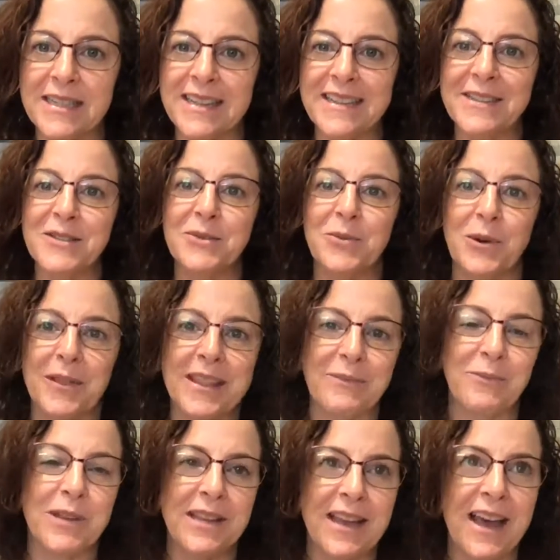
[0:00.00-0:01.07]
And this is where
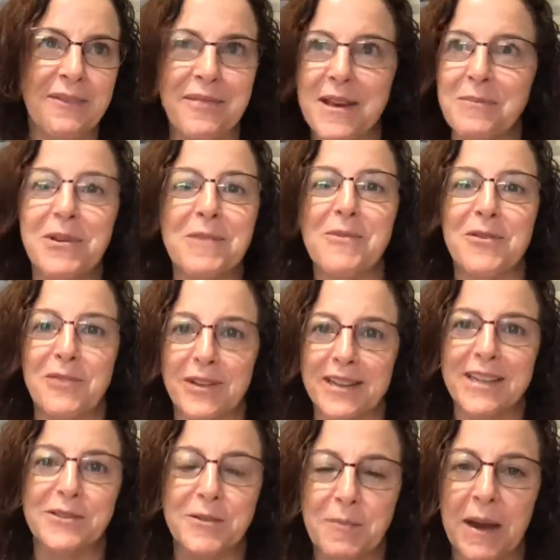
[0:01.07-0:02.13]
we have them come over and
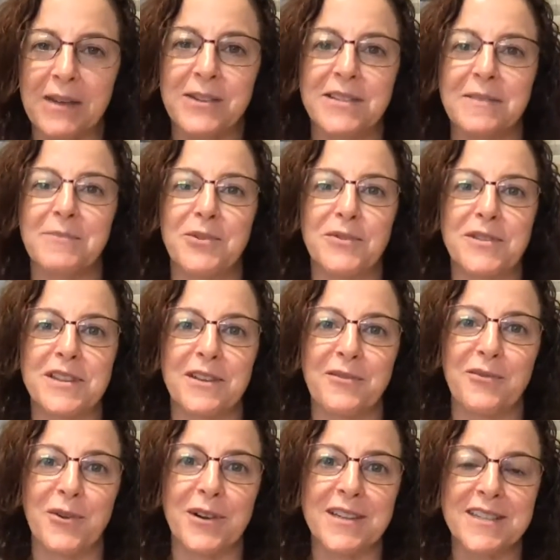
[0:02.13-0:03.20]
kill spiders and move stuff
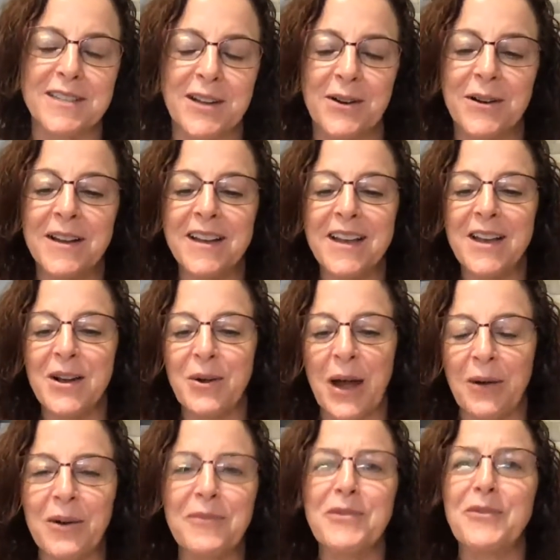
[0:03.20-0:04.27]
for us. So
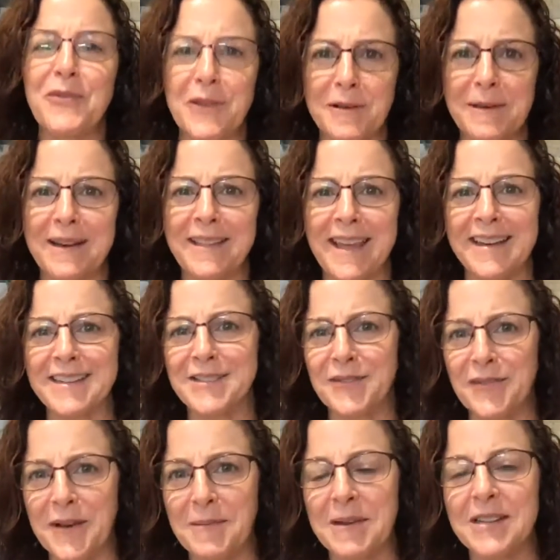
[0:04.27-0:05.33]
however you feel about that as a
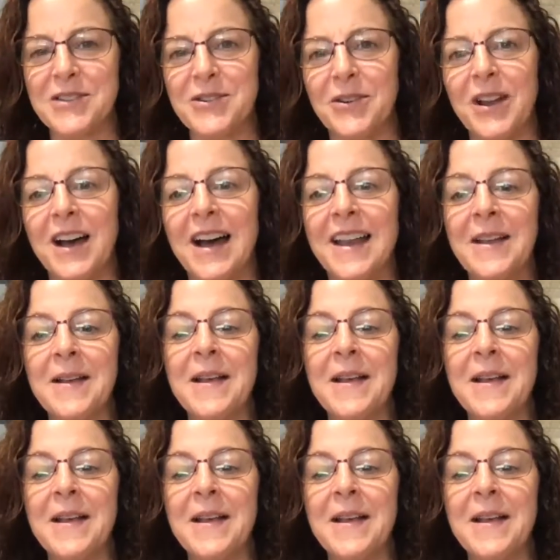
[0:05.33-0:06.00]
feminist or not,